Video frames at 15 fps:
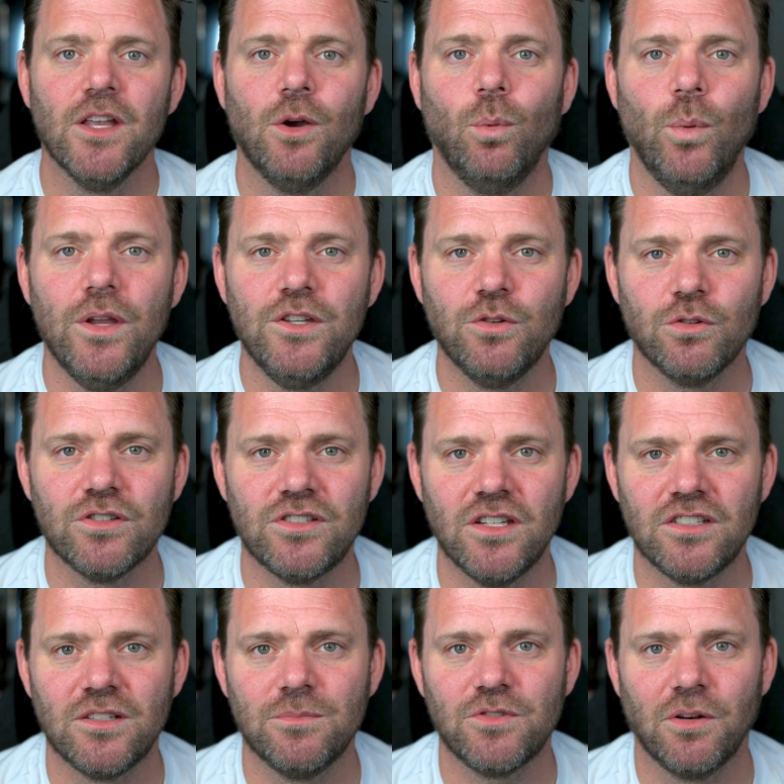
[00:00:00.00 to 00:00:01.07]
When your
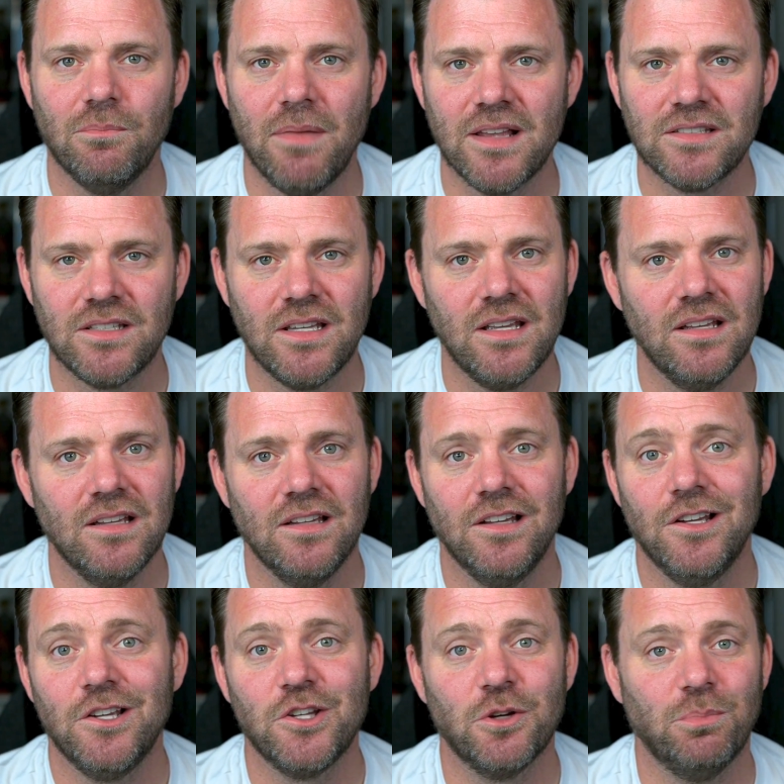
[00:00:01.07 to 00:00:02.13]
systems are messy,
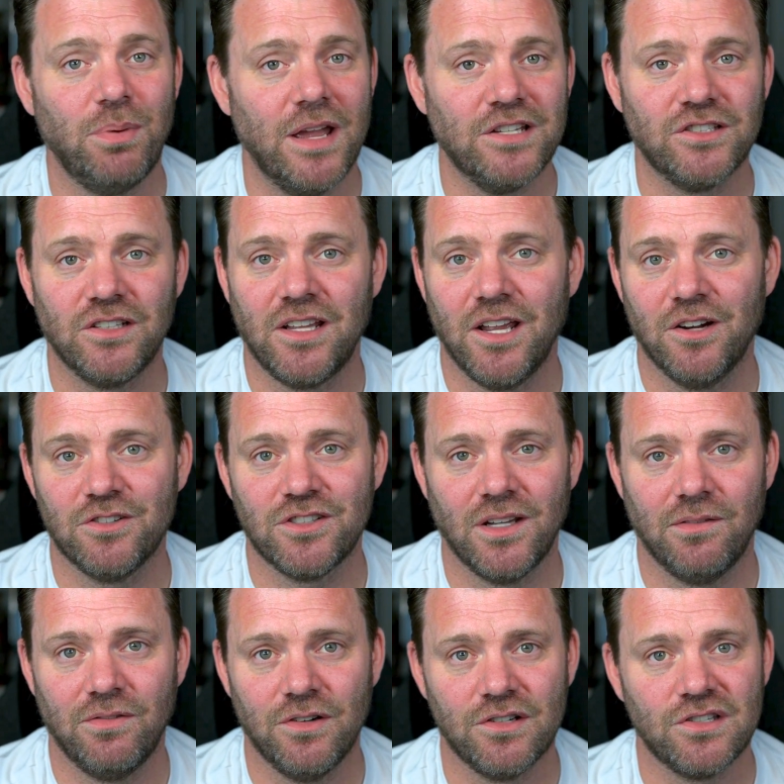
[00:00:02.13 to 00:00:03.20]
your patient care
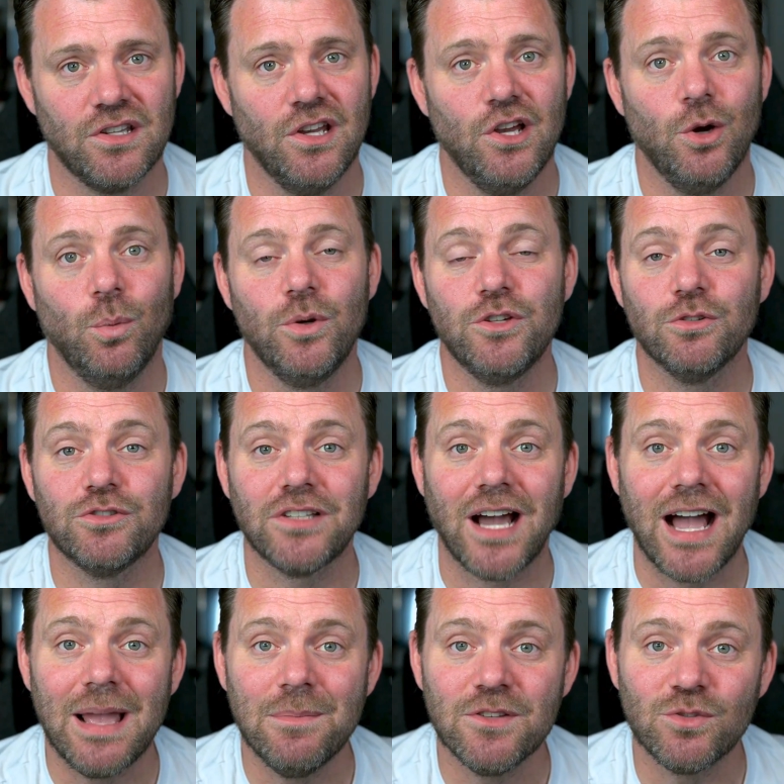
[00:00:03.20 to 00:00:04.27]
suffers. When your
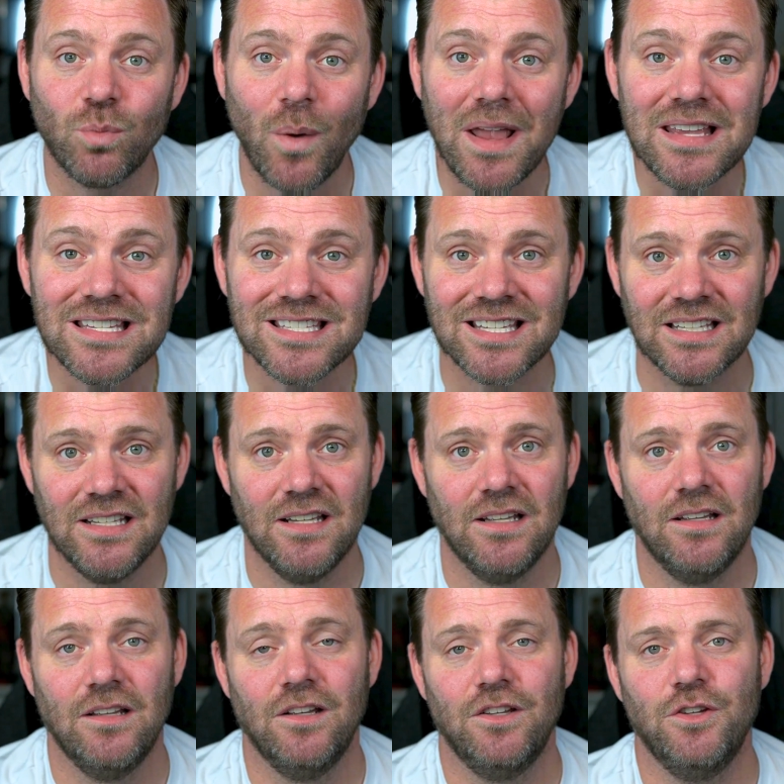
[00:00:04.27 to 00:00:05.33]
time is wasted,
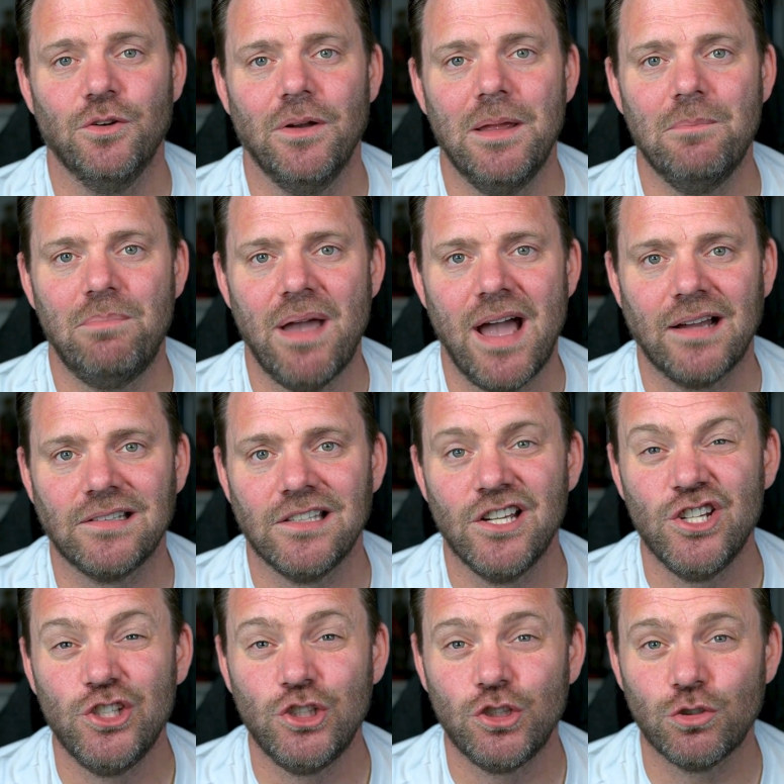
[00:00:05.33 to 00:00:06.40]
your impact
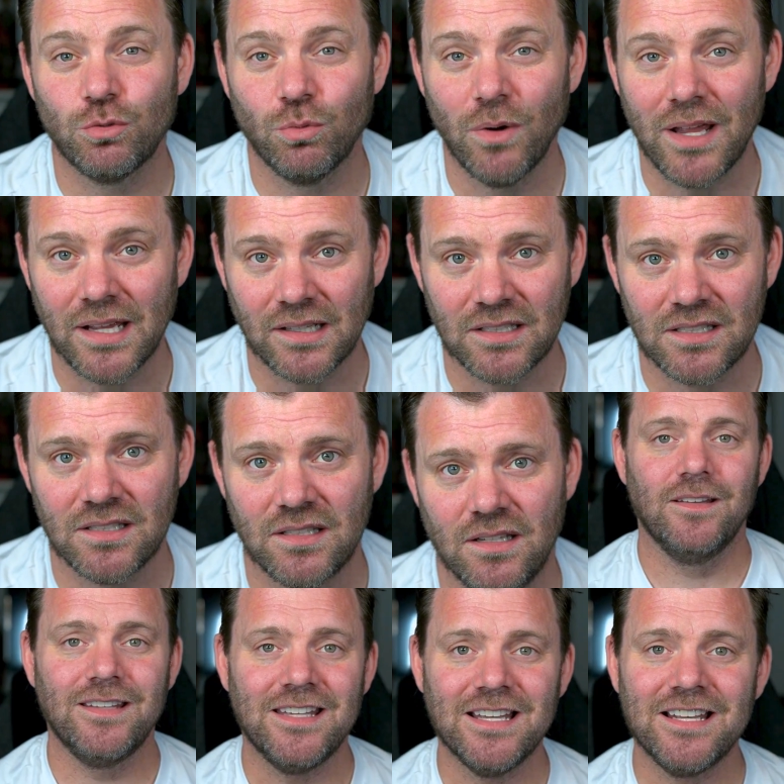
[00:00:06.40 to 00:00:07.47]
shrinks.
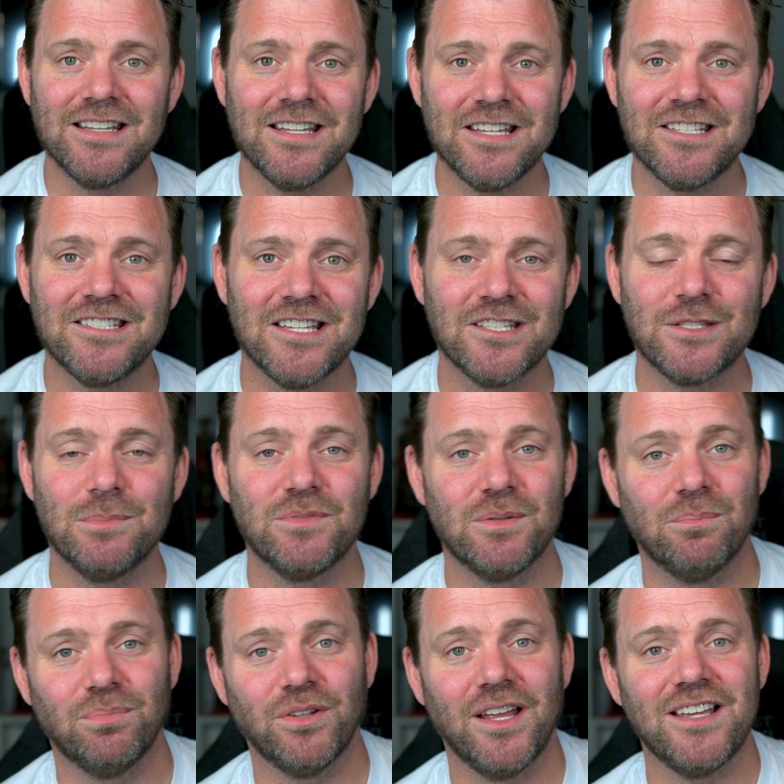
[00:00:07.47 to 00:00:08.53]
Getting these systems in
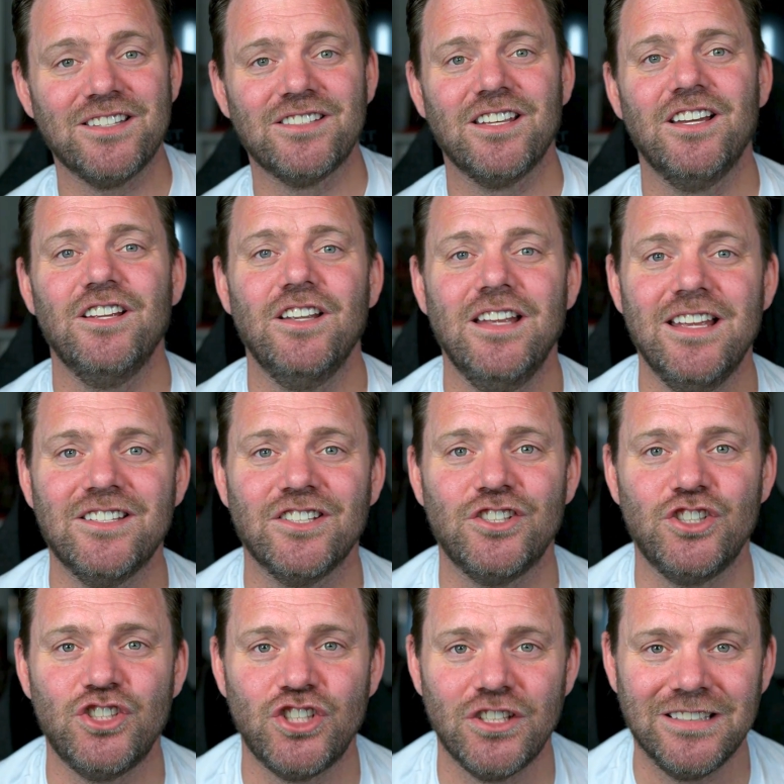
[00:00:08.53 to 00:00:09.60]
place is a
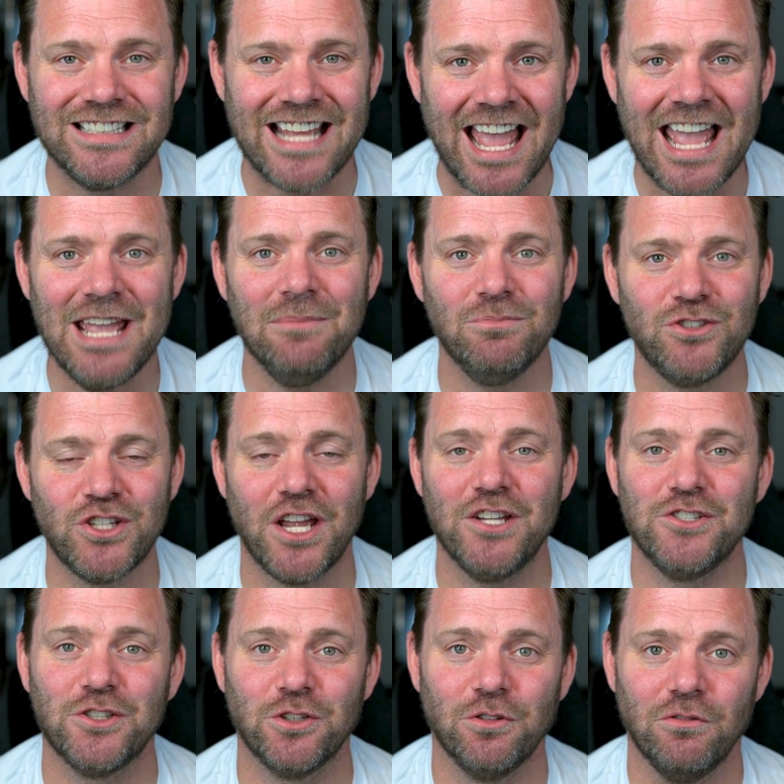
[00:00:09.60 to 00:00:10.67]
game
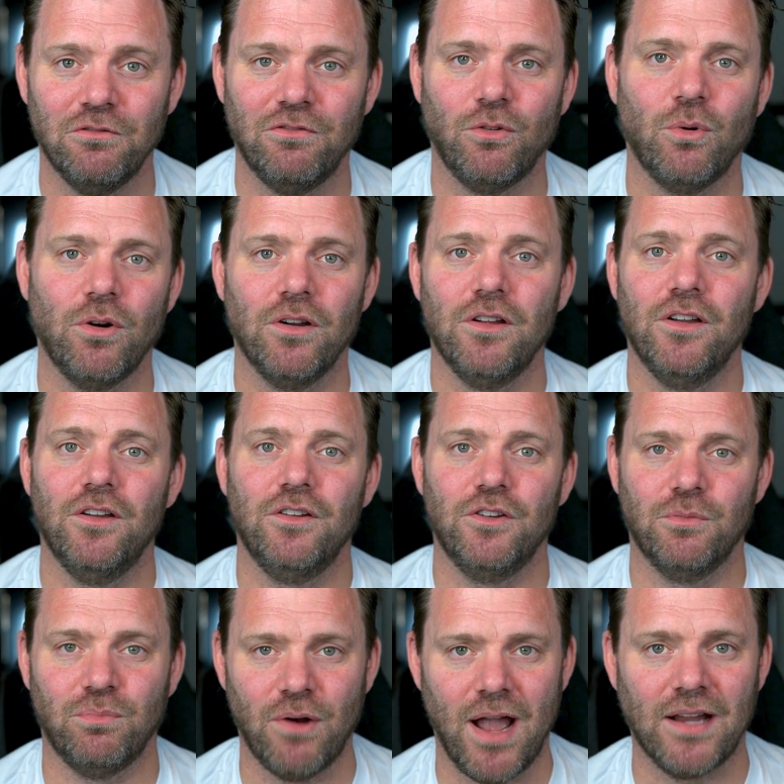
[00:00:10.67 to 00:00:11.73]
changer for your
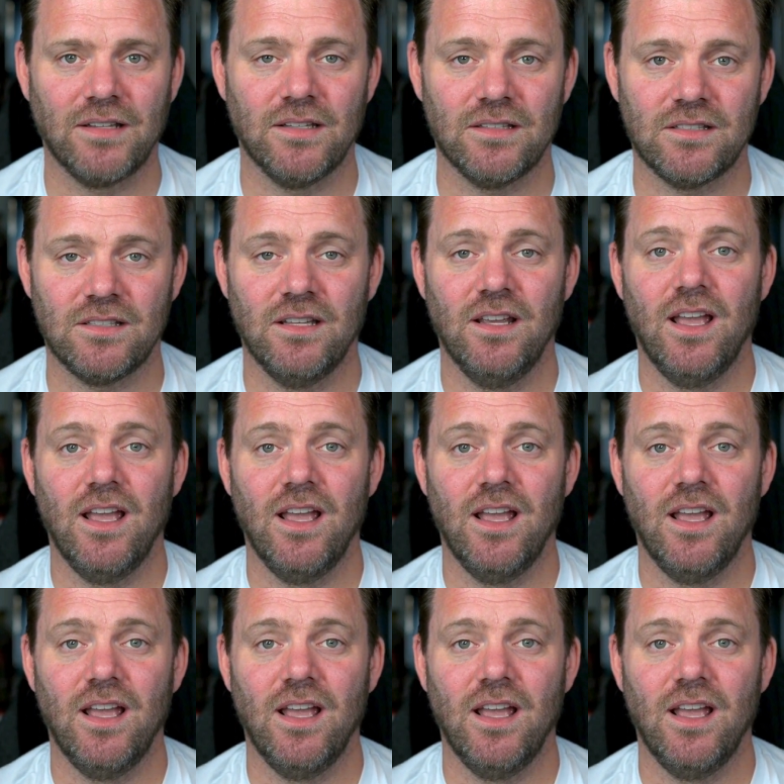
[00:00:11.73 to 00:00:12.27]
practice.